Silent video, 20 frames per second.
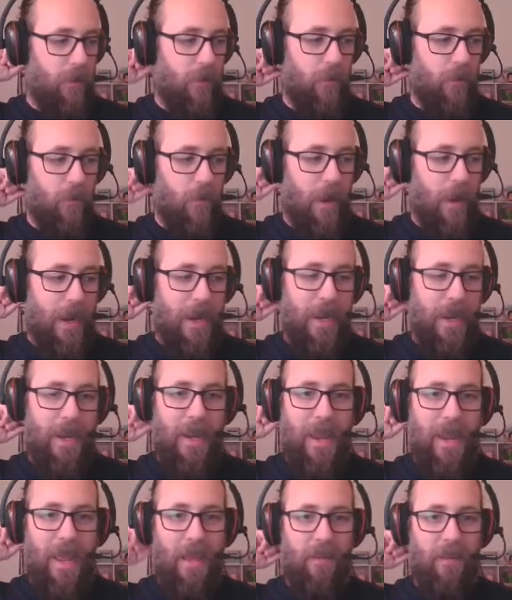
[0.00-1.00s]
Write
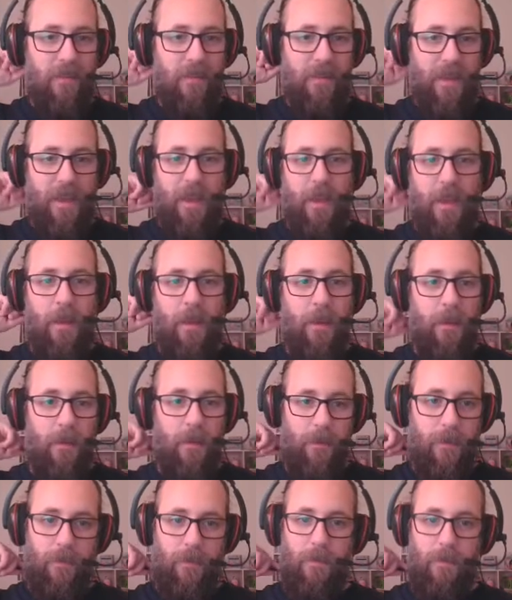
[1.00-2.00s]
an essay
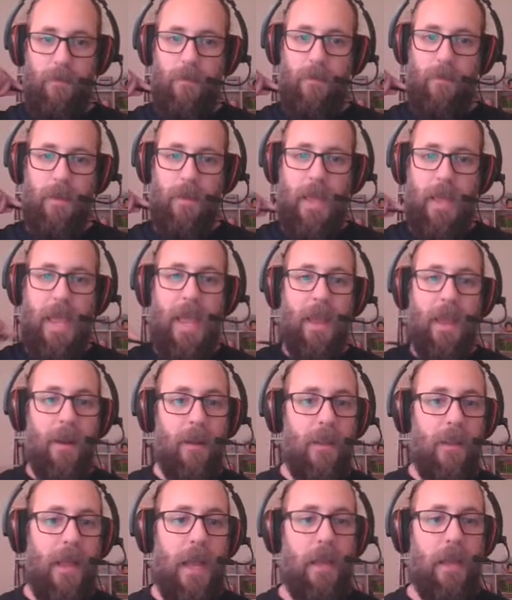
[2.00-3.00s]

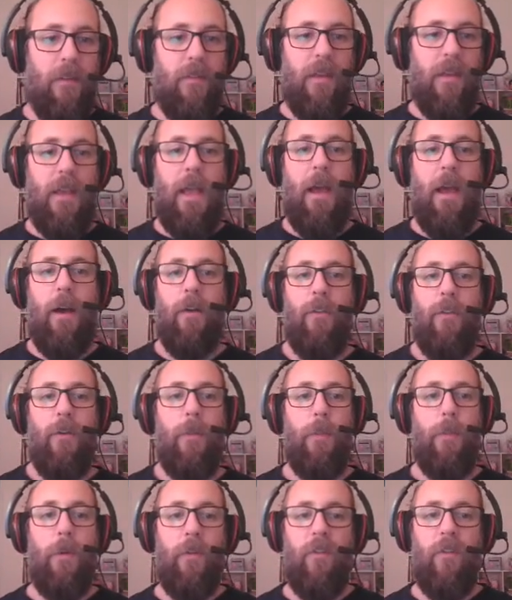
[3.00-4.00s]
analyzing how
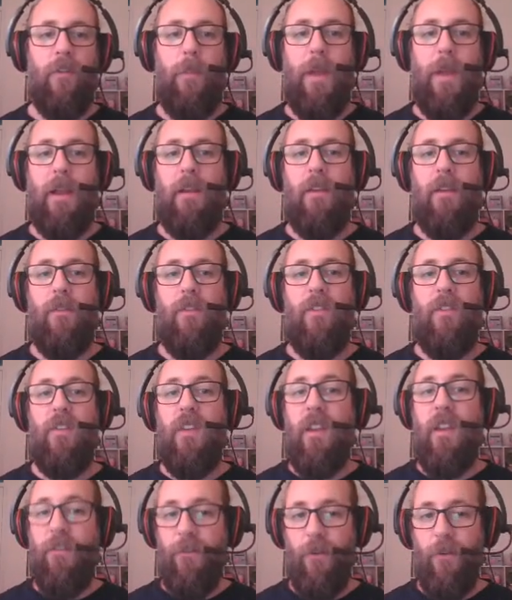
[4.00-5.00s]
their perspectives
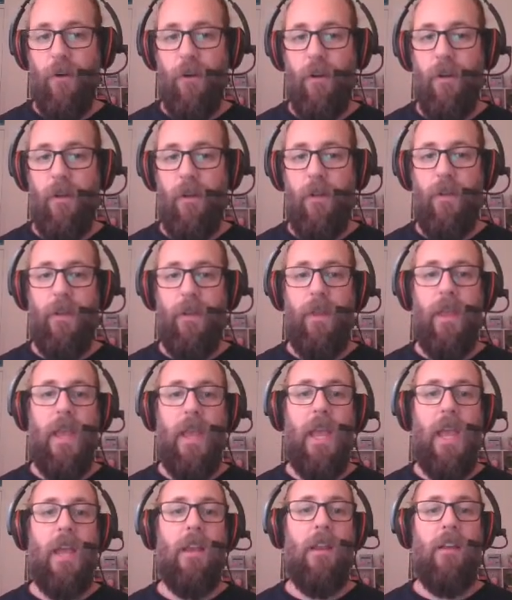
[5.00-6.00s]
differ
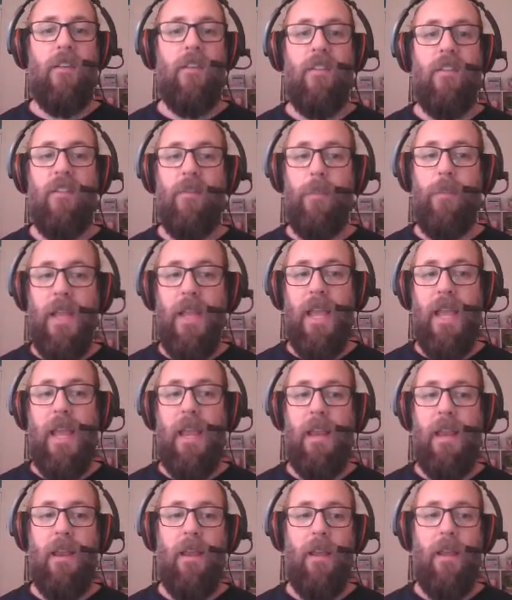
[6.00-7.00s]
and
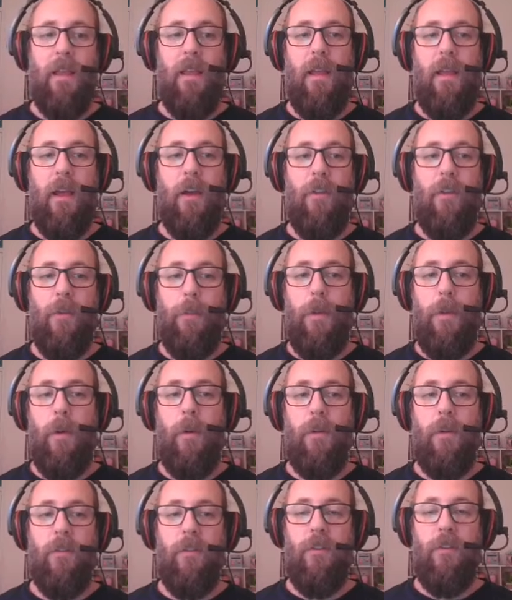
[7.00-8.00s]
explain how the
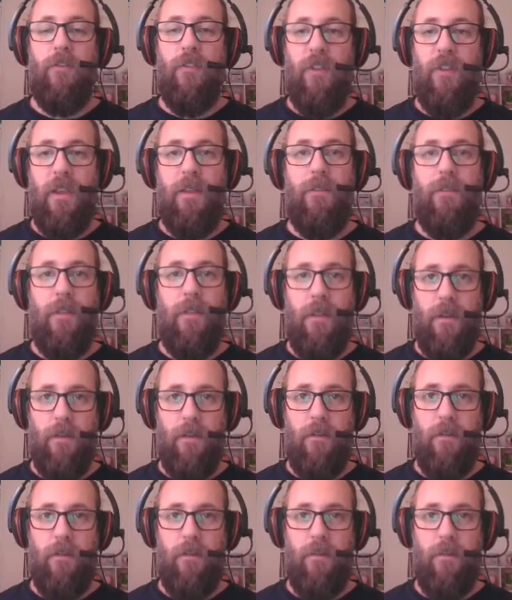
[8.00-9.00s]
poets achieved
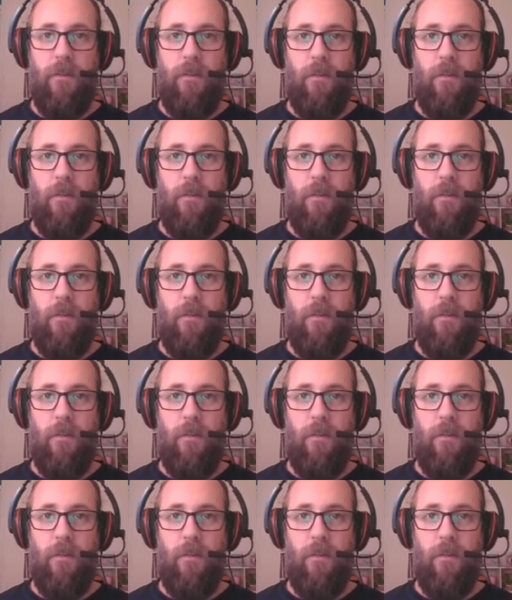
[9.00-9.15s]
this.